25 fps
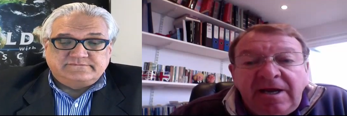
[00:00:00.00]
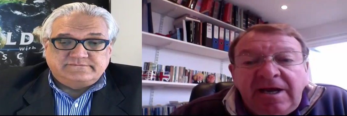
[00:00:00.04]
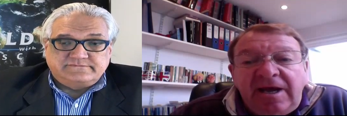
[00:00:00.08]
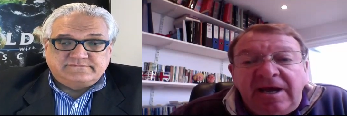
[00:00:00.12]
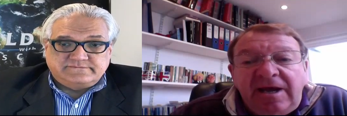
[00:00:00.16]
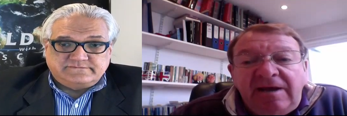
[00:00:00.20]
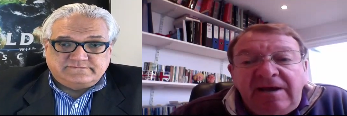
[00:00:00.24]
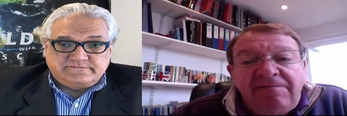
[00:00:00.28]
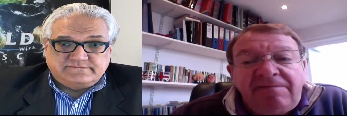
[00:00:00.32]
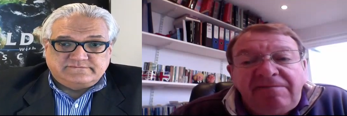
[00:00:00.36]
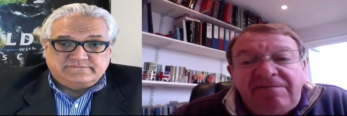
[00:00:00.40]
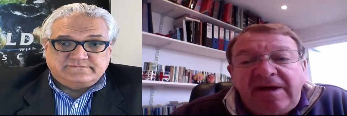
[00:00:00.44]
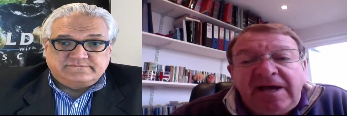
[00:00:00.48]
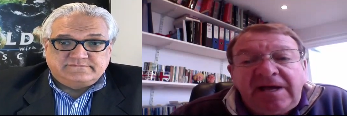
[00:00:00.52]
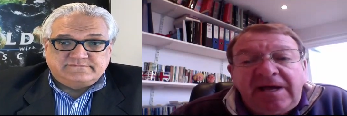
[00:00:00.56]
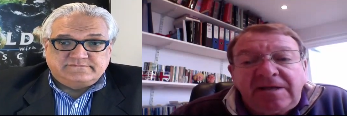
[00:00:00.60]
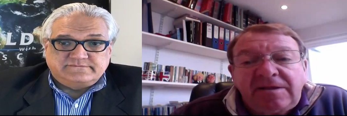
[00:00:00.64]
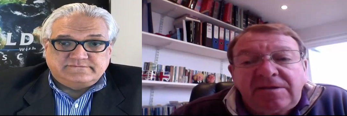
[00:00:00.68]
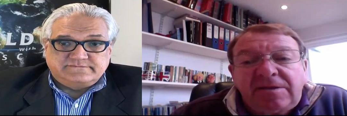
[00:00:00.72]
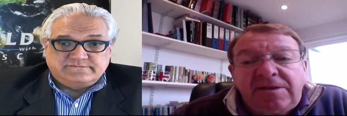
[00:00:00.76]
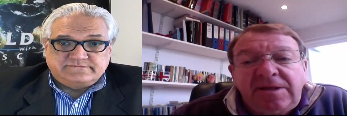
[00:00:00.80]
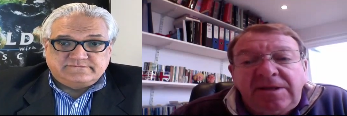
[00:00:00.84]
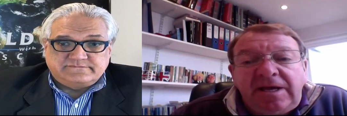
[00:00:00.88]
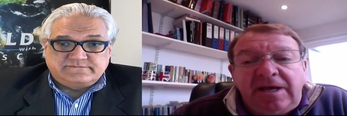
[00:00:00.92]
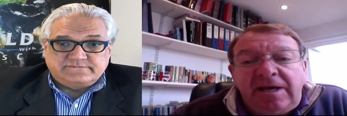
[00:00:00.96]
Speaker 1: In fact,
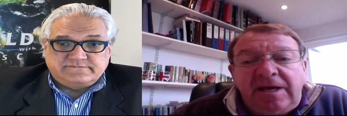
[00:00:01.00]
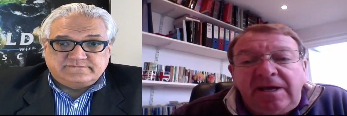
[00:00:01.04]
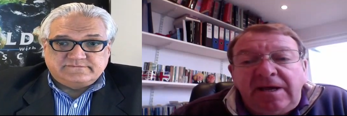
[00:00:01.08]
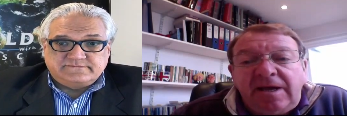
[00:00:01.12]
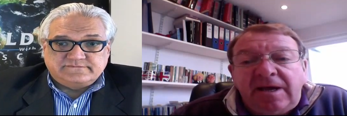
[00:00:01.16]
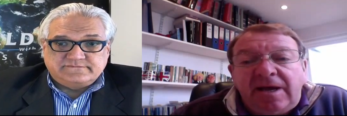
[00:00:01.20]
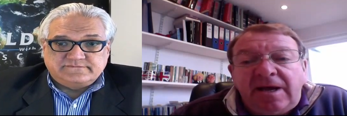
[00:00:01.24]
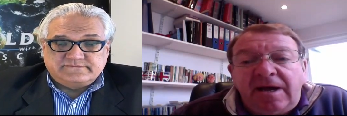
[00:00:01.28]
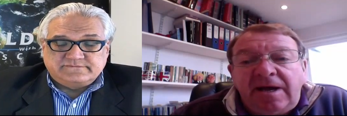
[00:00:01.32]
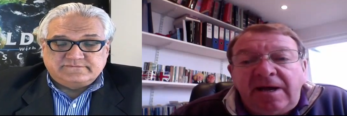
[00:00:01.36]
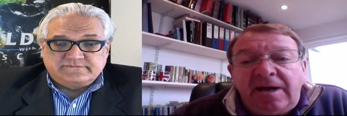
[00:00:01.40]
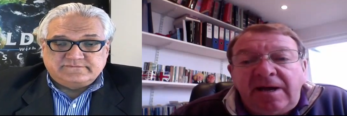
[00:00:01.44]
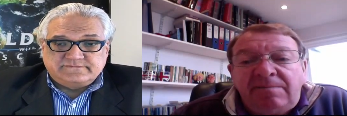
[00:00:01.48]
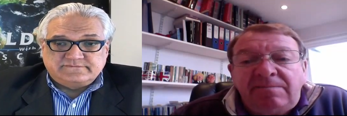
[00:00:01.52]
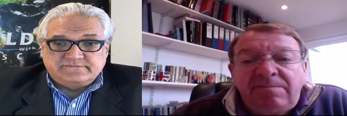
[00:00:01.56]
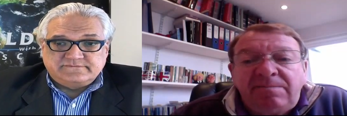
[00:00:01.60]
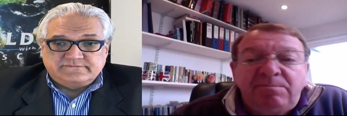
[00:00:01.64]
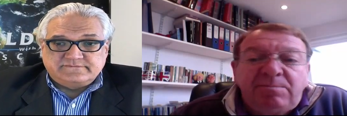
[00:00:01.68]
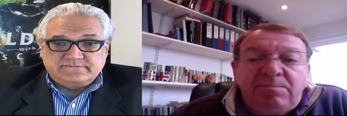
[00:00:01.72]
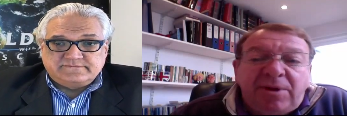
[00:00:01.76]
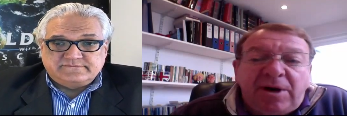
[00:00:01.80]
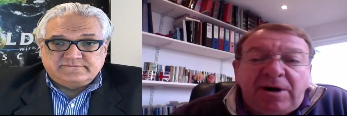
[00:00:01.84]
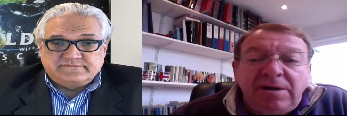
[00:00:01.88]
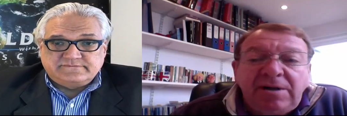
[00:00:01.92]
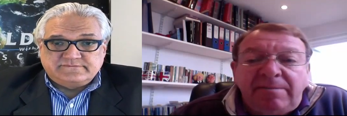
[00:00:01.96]
the uh,
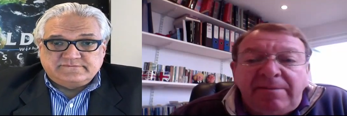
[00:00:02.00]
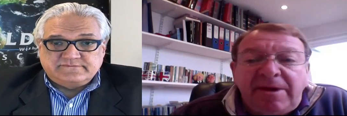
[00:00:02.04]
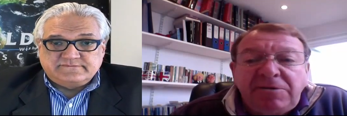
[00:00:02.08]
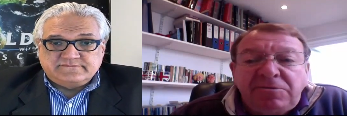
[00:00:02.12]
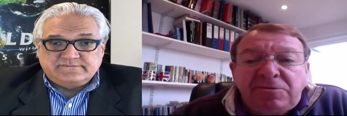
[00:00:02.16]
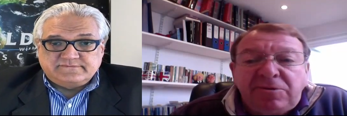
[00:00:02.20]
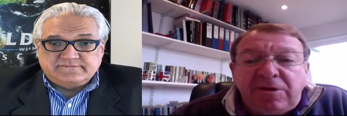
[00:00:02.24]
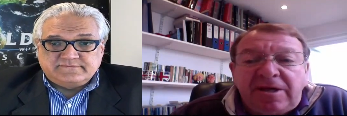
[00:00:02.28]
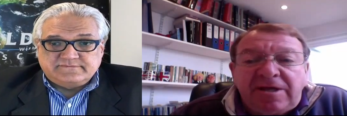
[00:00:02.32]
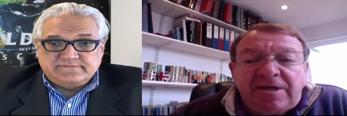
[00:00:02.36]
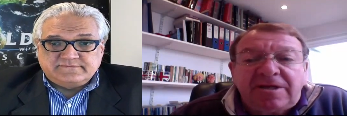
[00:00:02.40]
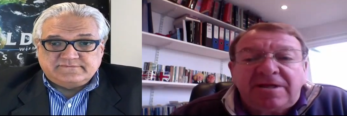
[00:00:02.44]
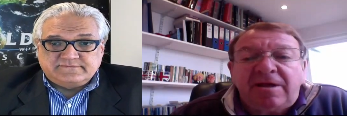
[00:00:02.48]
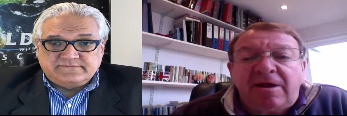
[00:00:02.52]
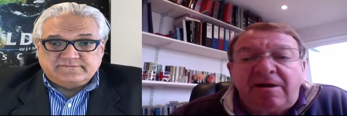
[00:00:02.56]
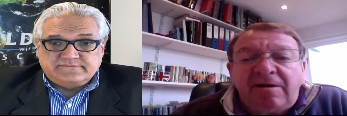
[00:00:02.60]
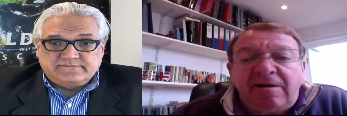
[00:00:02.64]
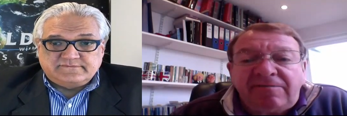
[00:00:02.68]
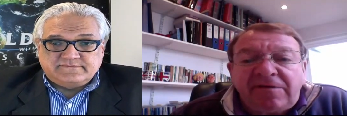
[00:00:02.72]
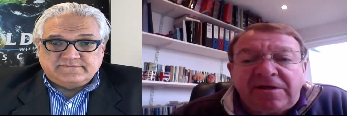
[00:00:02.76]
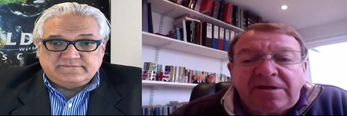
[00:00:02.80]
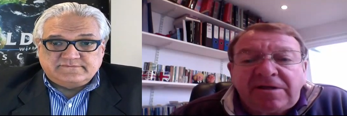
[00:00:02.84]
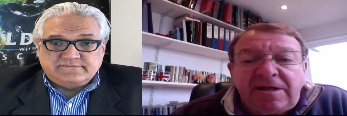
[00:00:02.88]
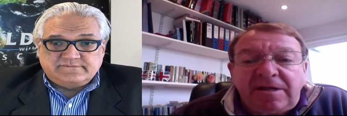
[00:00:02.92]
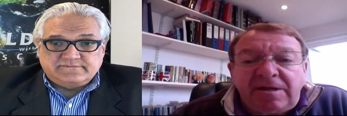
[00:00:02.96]
parliamentary
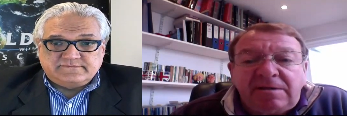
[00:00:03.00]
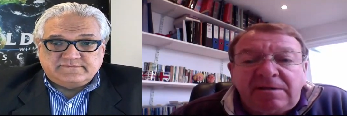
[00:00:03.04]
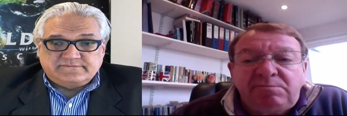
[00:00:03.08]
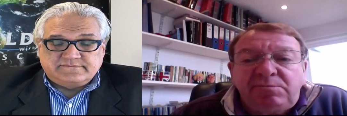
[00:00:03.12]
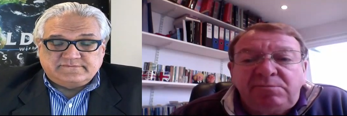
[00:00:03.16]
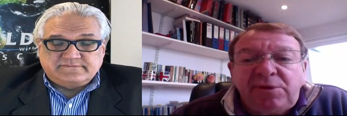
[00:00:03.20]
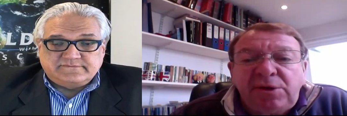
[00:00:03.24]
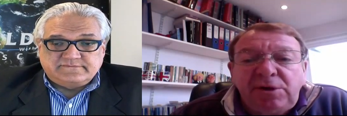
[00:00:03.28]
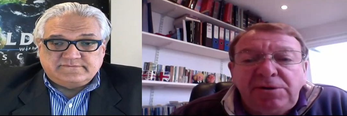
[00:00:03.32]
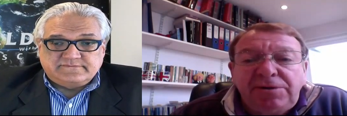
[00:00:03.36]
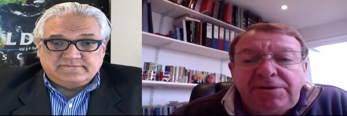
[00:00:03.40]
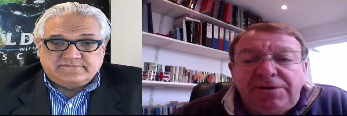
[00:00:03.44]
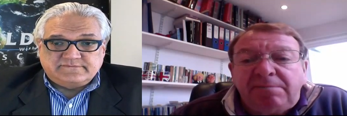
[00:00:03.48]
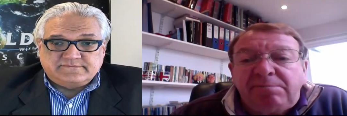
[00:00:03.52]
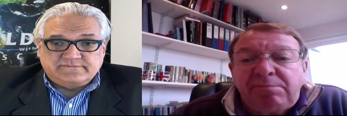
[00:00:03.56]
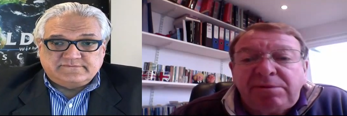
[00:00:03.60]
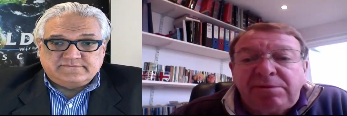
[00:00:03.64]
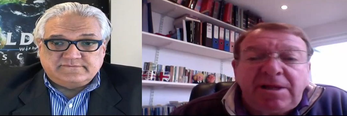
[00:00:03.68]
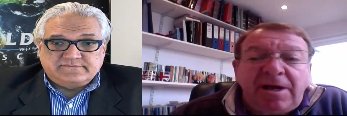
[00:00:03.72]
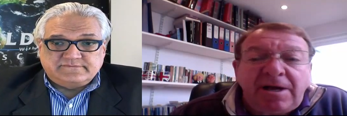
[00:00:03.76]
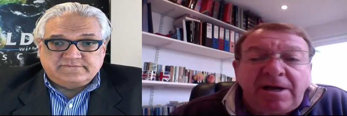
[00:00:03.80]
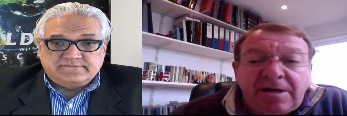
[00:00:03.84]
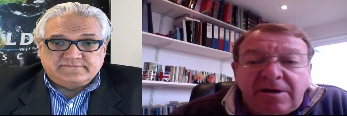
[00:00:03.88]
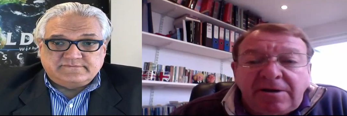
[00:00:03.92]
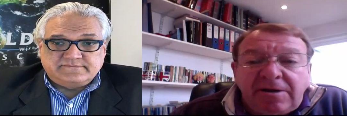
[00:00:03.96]
services pulled the
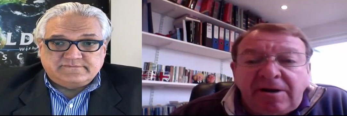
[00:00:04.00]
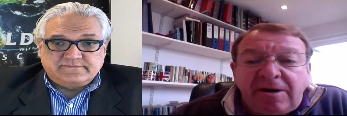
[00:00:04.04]
plug